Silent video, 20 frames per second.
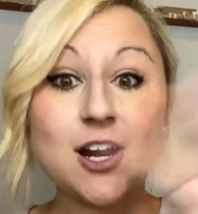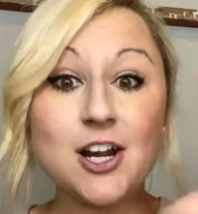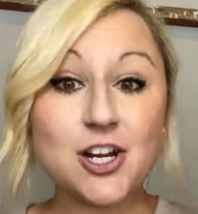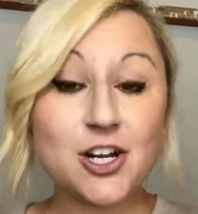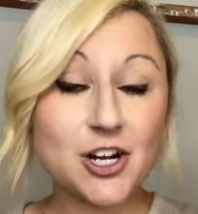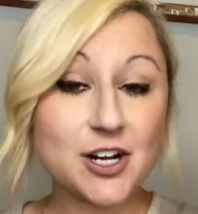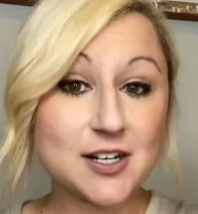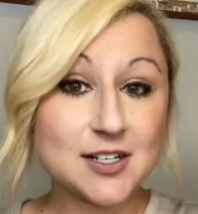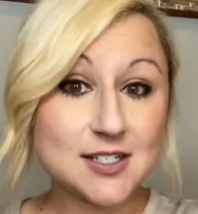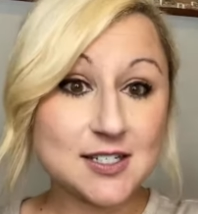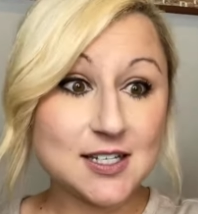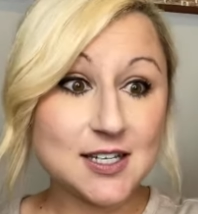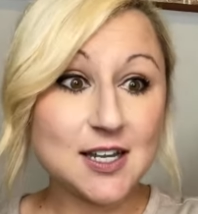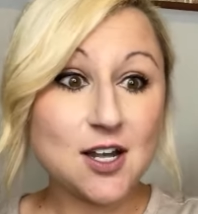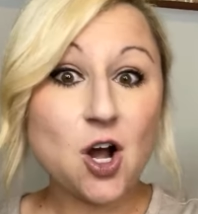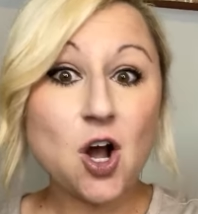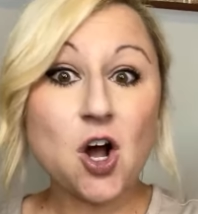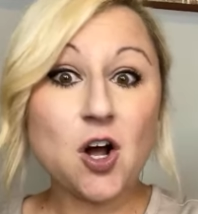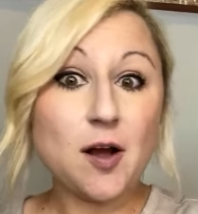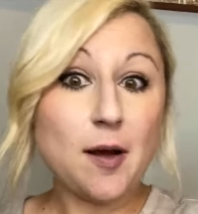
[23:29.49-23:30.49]
You're going to
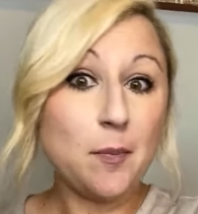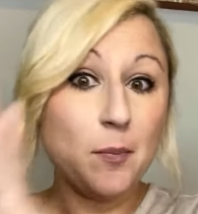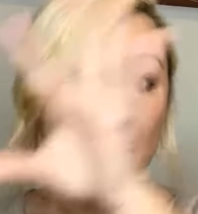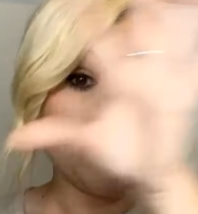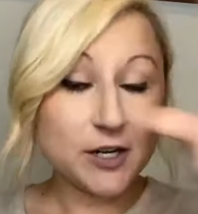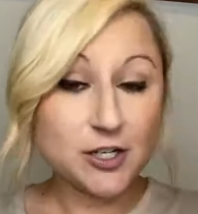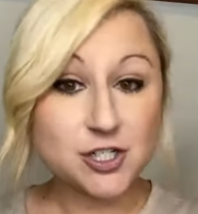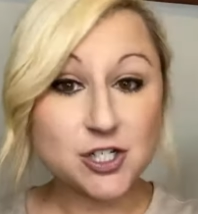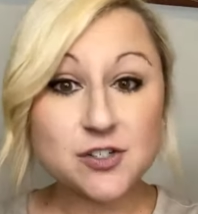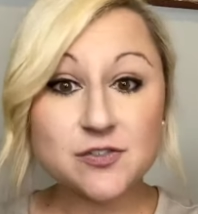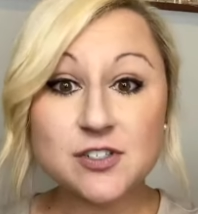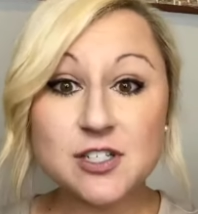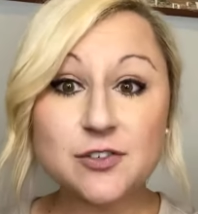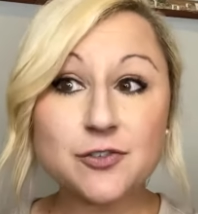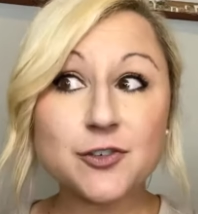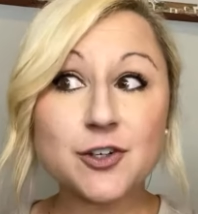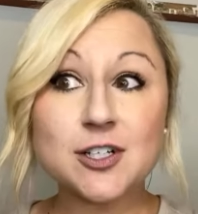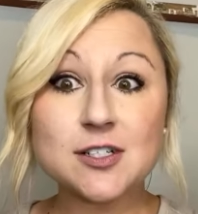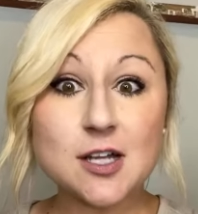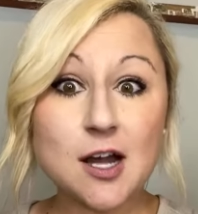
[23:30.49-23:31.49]
see a bunch of
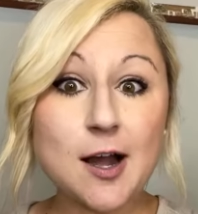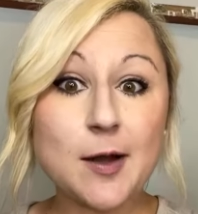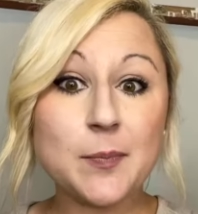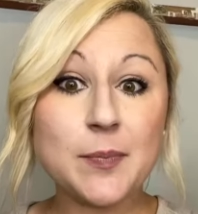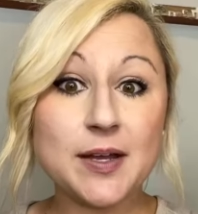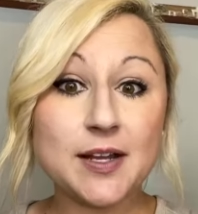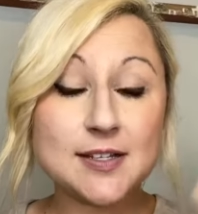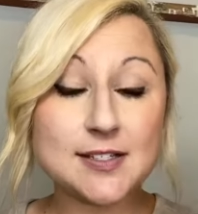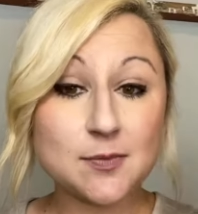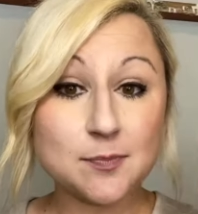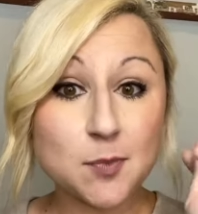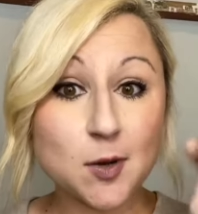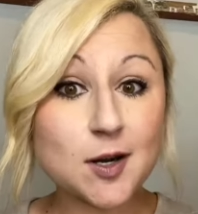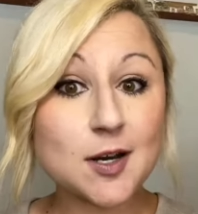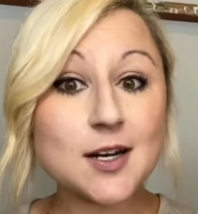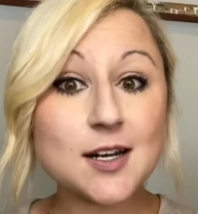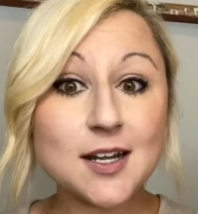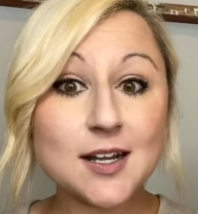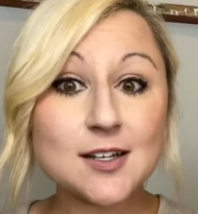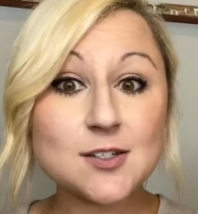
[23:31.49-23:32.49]
different topics.
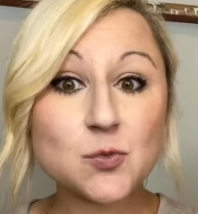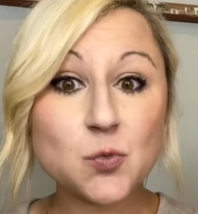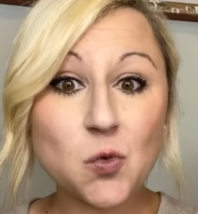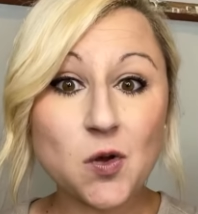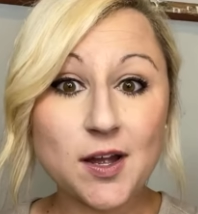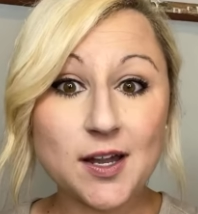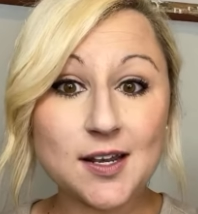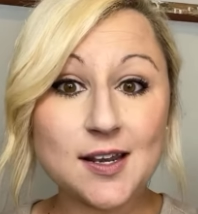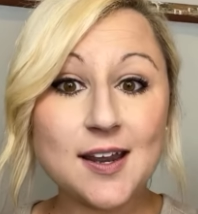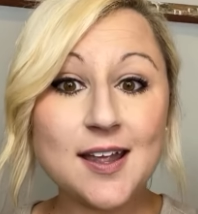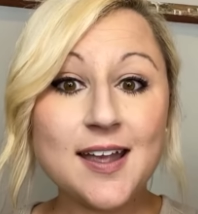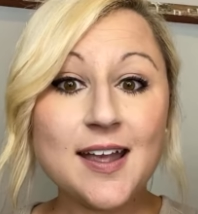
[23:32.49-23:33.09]
Marketing is one.